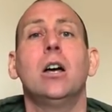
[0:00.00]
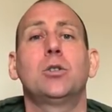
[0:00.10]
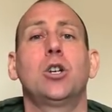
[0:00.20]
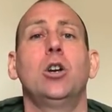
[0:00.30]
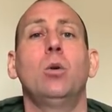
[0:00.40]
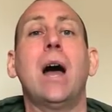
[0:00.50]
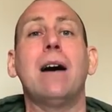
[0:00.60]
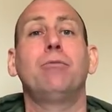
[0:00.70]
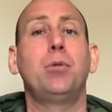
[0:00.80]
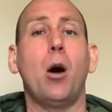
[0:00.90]
to
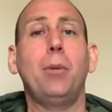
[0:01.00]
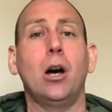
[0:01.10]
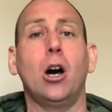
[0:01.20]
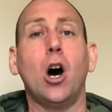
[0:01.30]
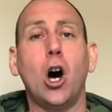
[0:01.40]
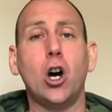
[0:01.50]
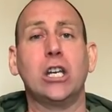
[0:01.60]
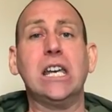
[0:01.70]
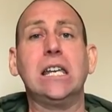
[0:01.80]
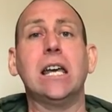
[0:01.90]
have proper
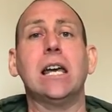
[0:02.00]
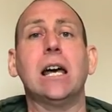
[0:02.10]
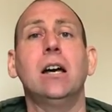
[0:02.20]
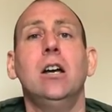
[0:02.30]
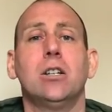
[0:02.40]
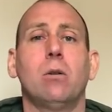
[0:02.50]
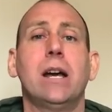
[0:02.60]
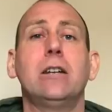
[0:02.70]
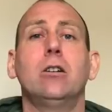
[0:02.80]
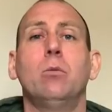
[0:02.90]
hockey gear, so I
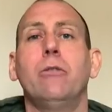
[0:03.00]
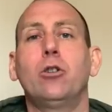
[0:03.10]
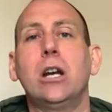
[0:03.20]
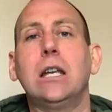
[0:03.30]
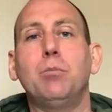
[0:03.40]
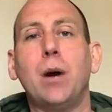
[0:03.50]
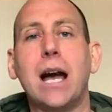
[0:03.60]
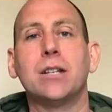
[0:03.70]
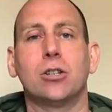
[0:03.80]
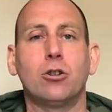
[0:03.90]
ended up with cricket
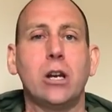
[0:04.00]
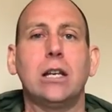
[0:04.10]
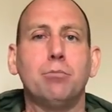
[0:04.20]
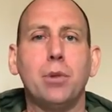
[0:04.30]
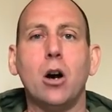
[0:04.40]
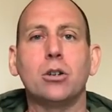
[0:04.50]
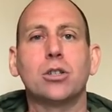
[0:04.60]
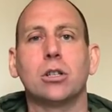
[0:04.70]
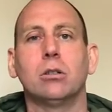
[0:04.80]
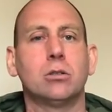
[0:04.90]
pads, a cricket
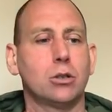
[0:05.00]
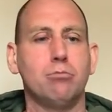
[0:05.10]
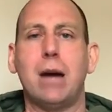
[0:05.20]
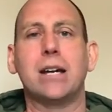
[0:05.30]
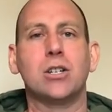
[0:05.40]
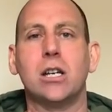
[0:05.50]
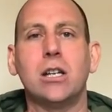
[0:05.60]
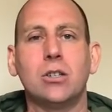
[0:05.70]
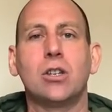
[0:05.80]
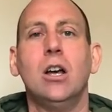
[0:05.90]
box and some
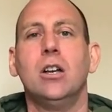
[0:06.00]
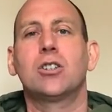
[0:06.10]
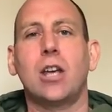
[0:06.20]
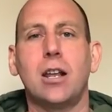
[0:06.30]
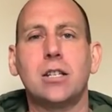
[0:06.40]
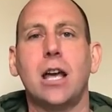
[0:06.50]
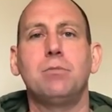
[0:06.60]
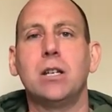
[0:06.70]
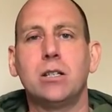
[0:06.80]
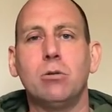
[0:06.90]
magazines
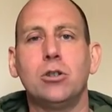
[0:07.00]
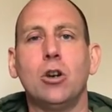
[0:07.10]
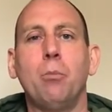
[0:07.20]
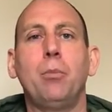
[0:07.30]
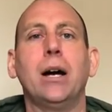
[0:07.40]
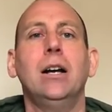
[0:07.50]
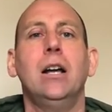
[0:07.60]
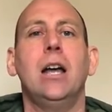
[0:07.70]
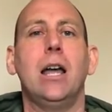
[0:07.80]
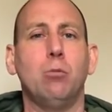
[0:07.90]
sellotaped into a jumper.
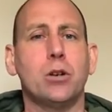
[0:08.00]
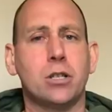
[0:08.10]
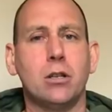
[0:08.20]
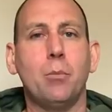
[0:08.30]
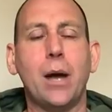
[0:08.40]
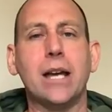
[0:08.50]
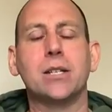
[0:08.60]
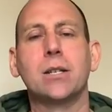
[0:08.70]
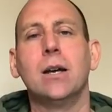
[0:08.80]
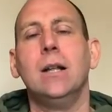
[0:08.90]
It wasn't the
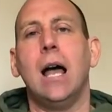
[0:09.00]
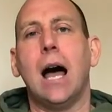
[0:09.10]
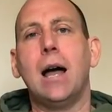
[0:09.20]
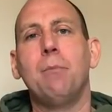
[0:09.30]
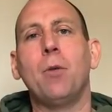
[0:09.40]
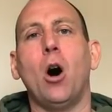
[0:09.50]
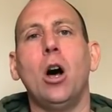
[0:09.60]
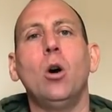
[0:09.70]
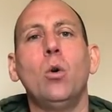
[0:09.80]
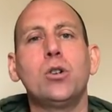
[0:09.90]
best. Um,
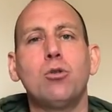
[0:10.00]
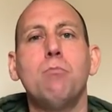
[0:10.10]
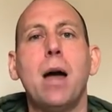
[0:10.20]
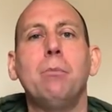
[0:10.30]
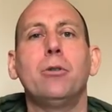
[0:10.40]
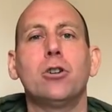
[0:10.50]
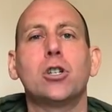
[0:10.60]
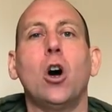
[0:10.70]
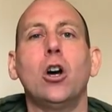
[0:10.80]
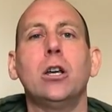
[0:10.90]
I always remember a
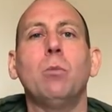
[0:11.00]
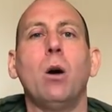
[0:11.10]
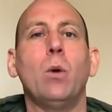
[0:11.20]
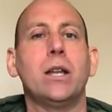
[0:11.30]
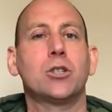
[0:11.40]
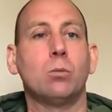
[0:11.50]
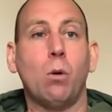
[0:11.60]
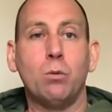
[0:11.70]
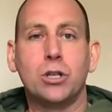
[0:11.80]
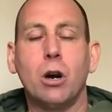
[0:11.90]
time when
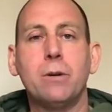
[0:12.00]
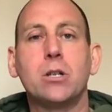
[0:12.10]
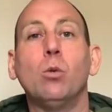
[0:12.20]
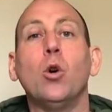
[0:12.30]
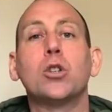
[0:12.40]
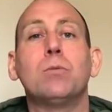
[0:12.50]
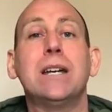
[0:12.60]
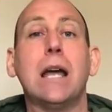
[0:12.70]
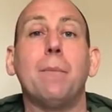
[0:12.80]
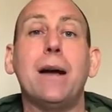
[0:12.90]
someone was coming towards
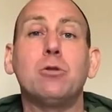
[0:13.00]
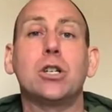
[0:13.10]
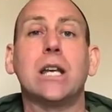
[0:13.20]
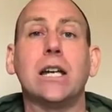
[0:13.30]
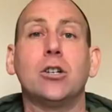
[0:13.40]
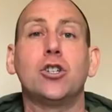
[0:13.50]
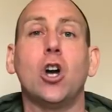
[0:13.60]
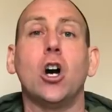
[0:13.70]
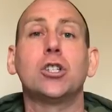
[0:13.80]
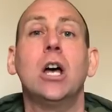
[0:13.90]
me about to take a
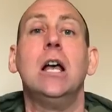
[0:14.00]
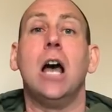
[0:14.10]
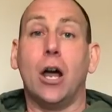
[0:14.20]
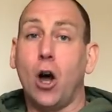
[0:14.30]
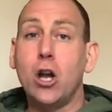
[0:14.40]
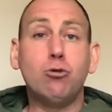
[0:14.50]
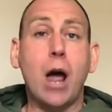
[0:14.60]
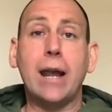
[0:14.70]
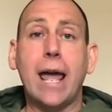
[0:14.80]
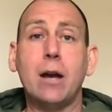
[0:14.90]
shot, and I
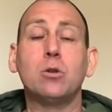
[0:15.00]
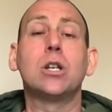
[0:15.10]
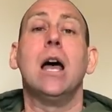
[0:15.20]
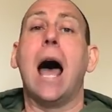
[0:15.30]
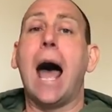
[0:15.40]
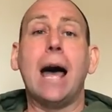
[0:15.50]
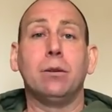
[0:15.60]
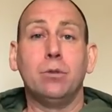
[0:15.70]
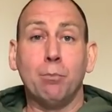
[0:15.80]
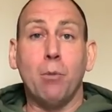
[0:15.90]
ran out
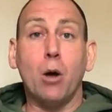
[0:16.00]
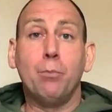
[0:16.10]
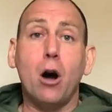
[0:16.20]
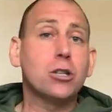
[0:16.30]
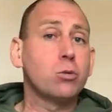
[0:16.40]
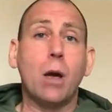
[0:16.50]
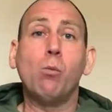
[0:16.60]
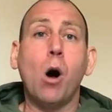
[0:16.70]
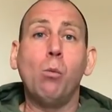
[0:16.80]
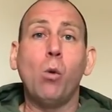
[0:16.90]
and my box went
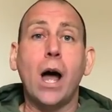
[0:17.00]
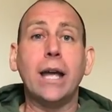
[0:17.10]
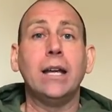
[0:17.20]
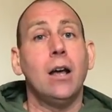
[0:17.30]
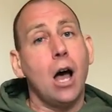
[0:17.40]
one way,